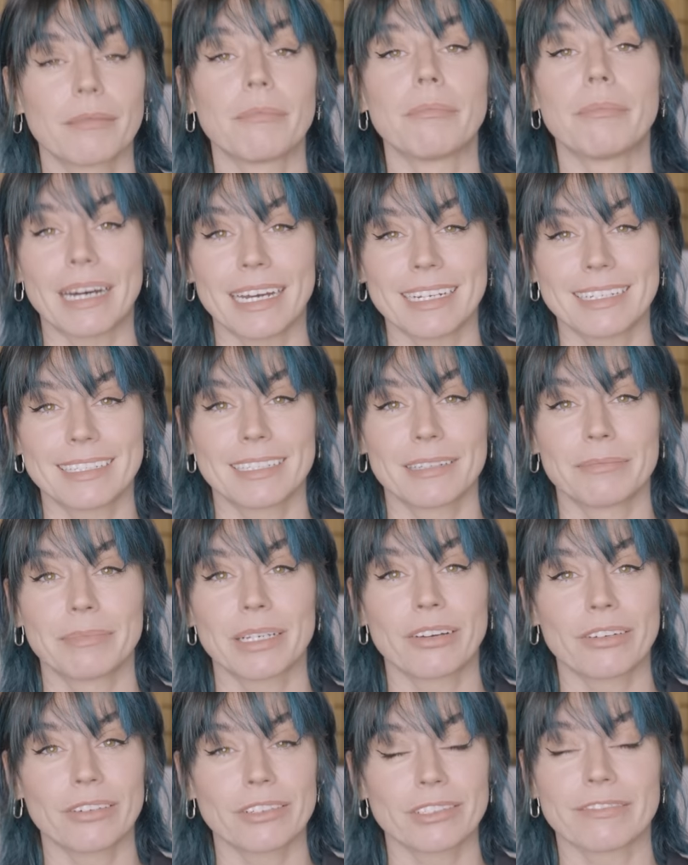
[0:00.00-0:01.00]
But
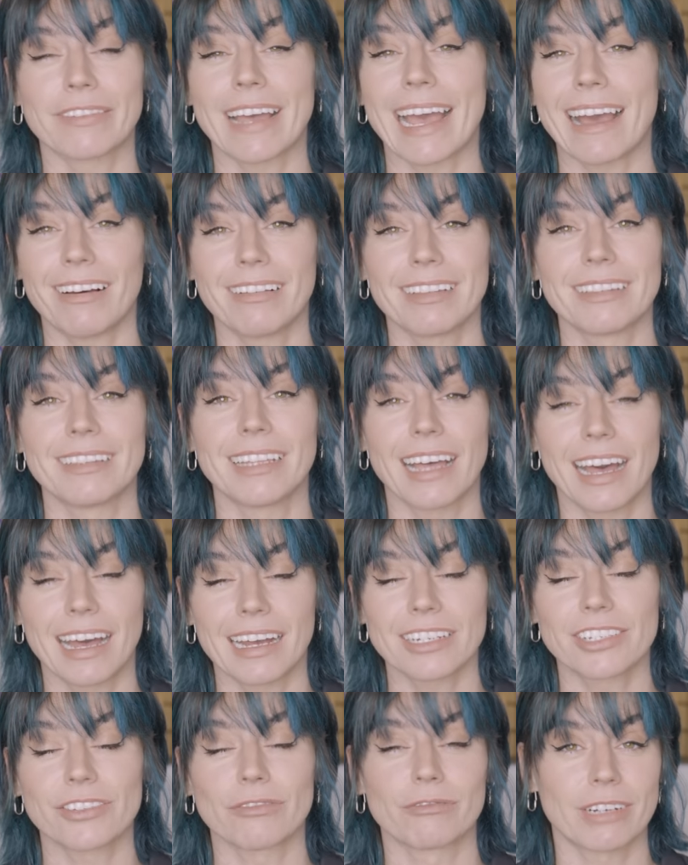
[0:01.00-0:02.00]
because of how
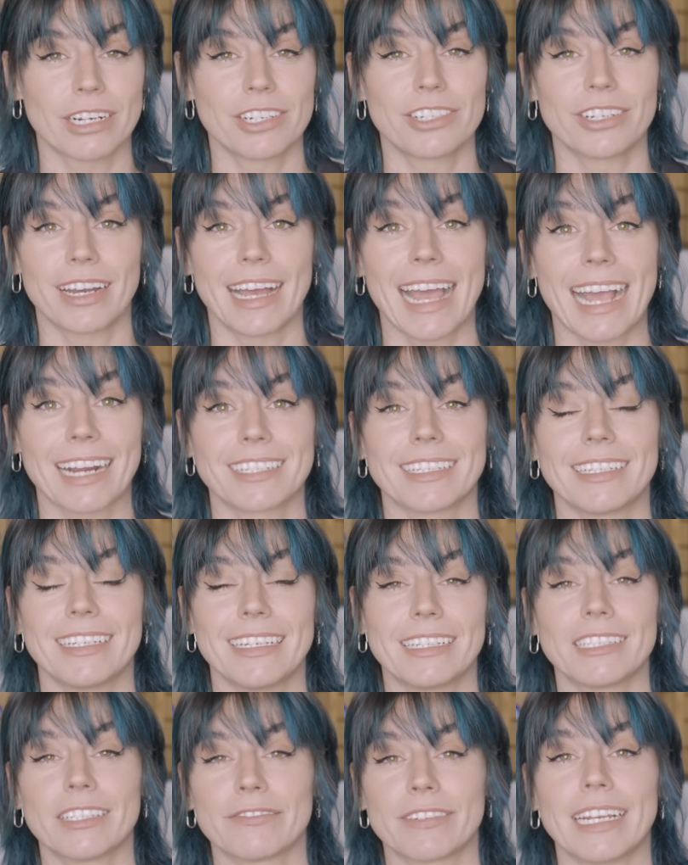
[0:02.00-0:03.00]
large Russia actually
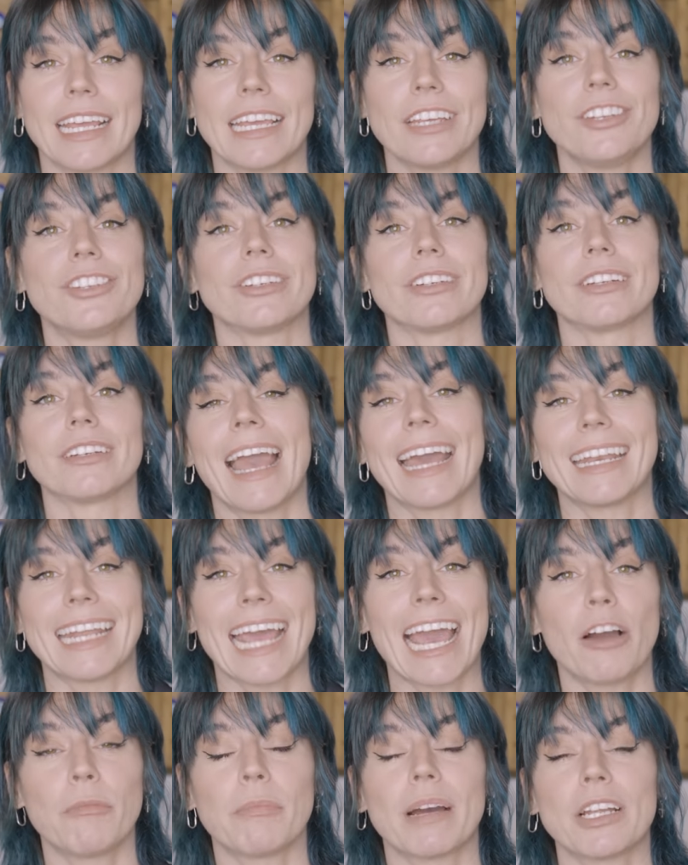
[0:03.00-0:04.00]
is of a nation and
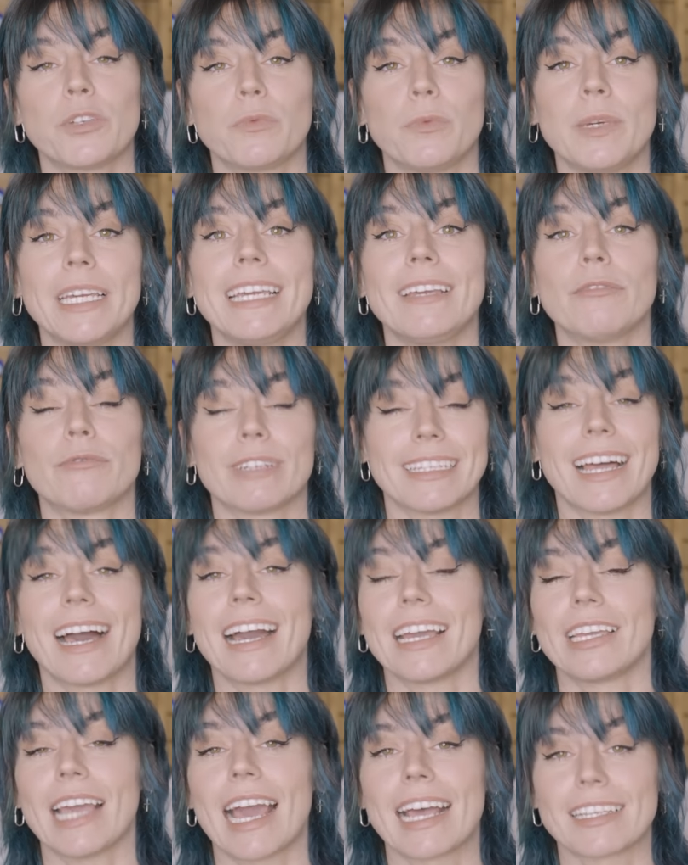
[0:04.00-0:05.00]
how much we
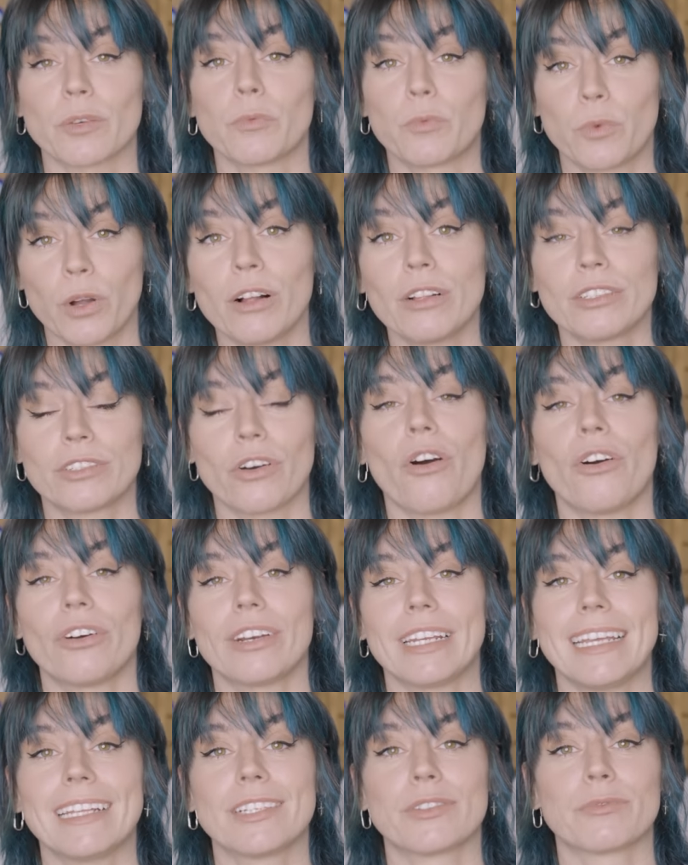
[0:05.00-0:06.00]
rely as a world
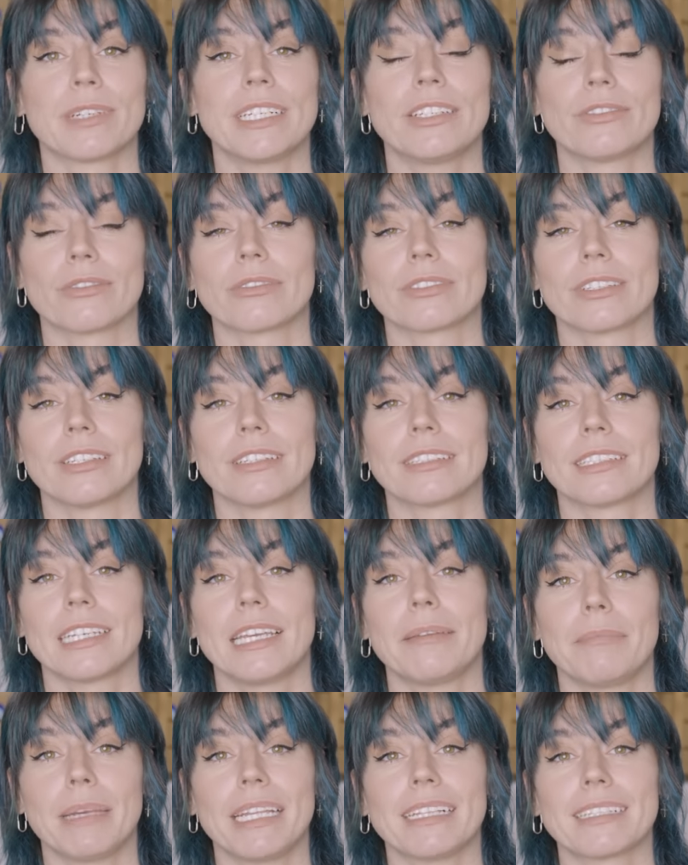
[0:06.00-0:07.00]
on its resources,
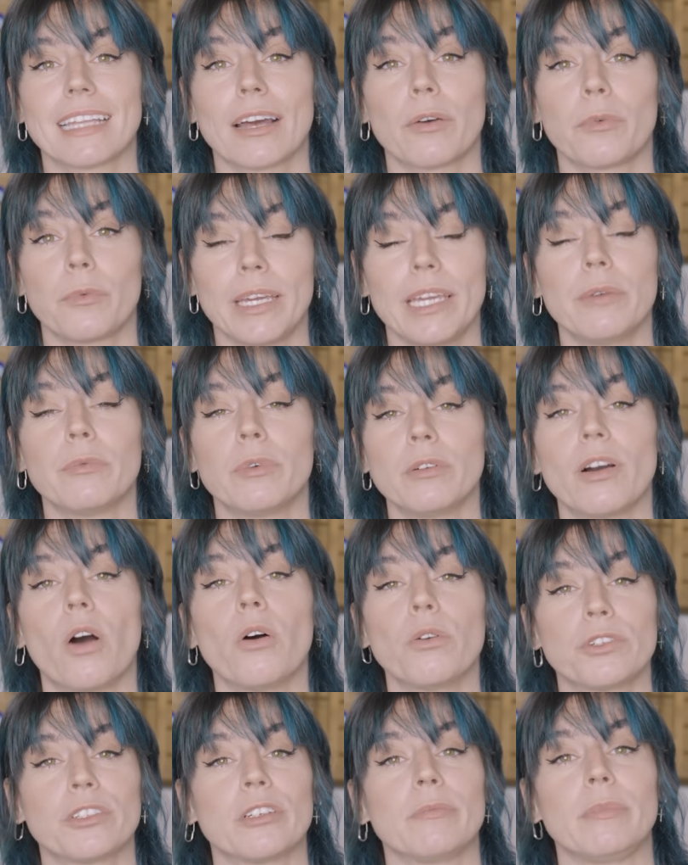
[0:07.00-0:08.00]
it means that we will
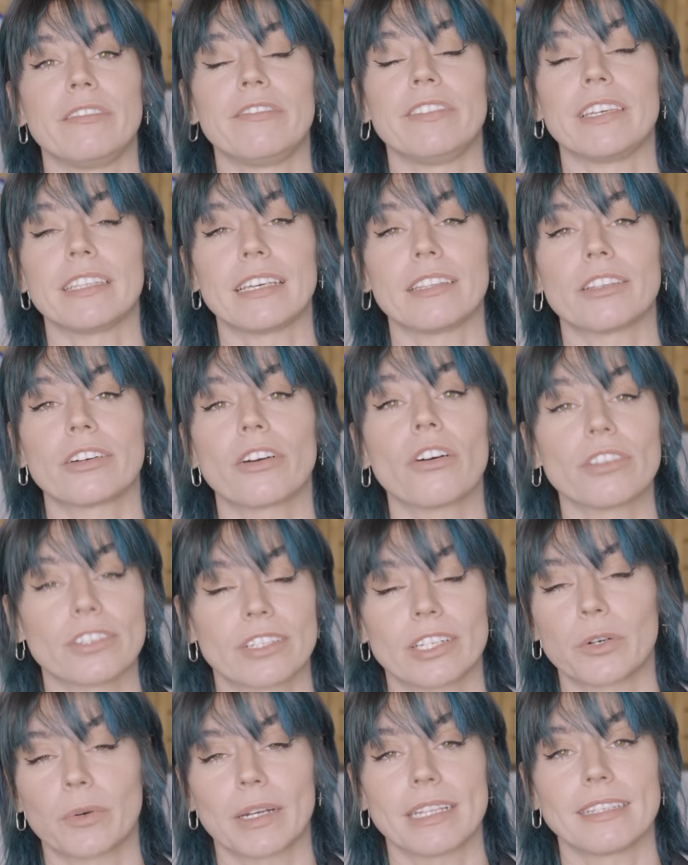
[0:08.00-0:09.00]
also be feeling the
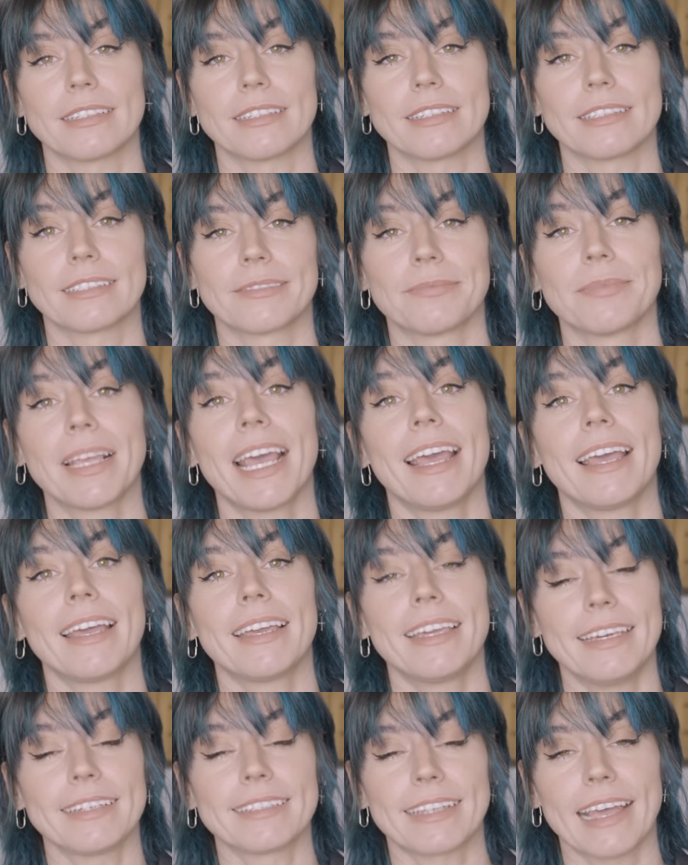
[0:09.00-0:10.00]
consequences.
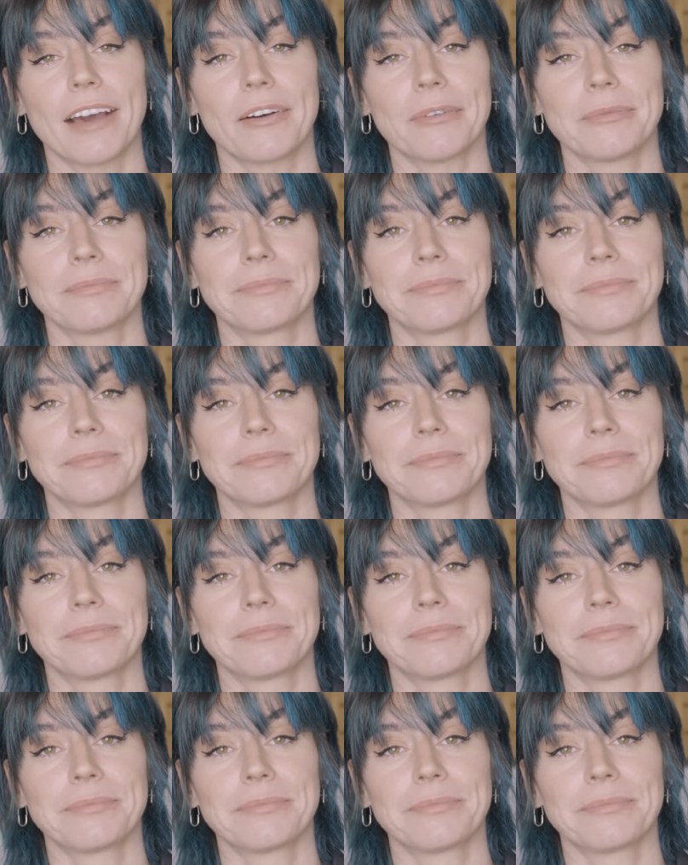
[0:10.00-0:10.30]
Here's how.